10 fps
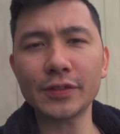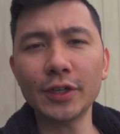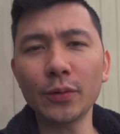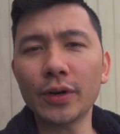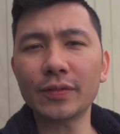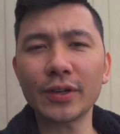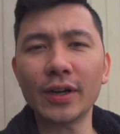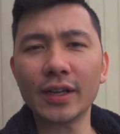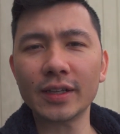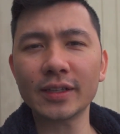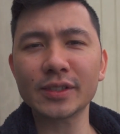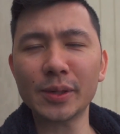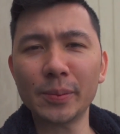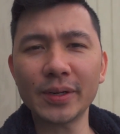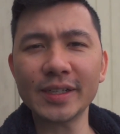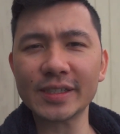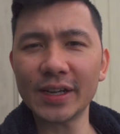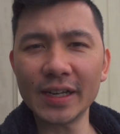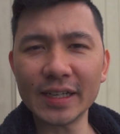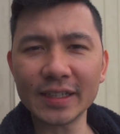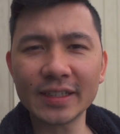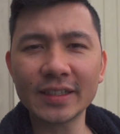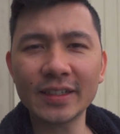video where I've got some pretty exciting,